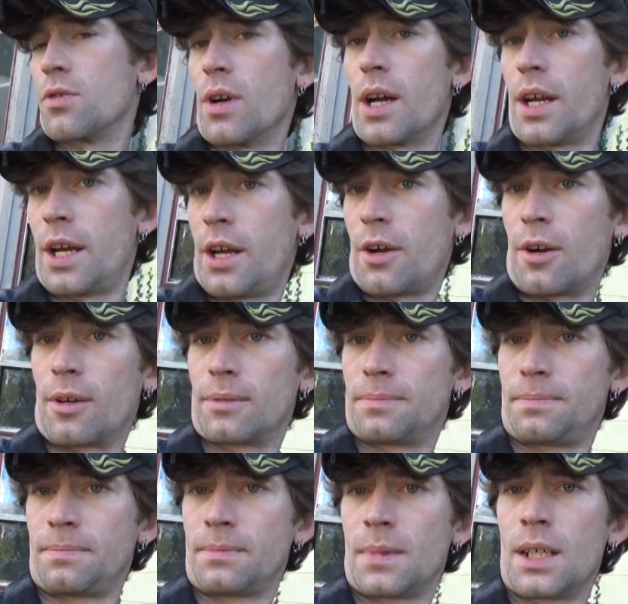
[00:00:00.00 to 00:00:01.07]
right here
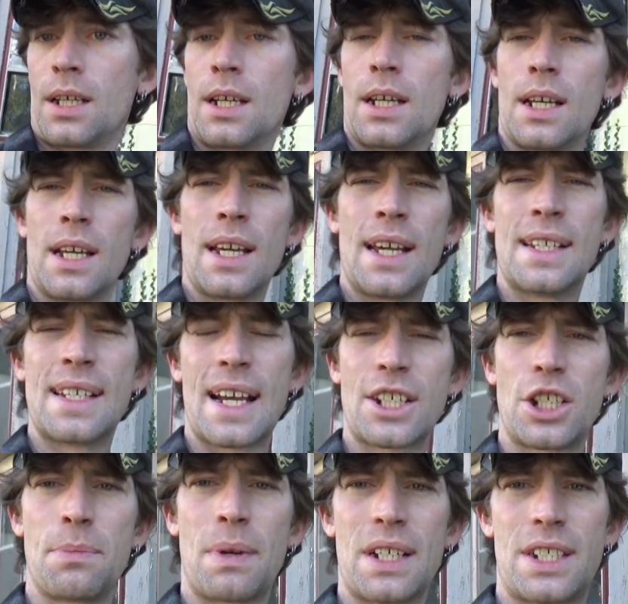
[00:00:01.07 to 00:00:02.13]
is
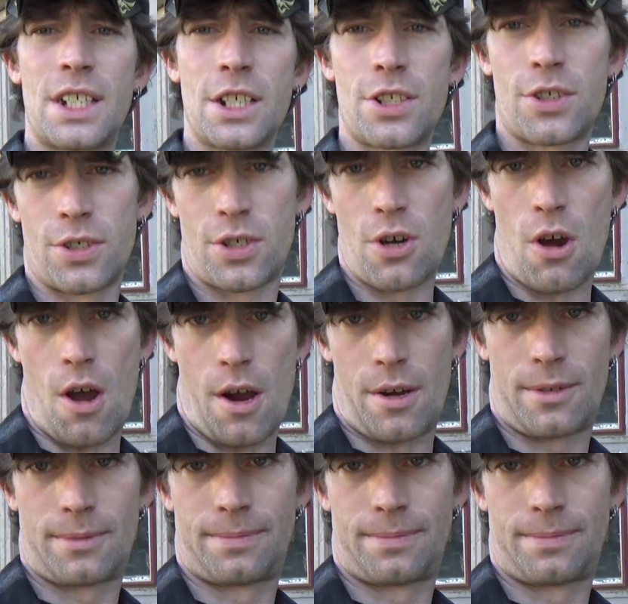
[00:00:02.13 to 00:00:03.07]
actually my sister's car.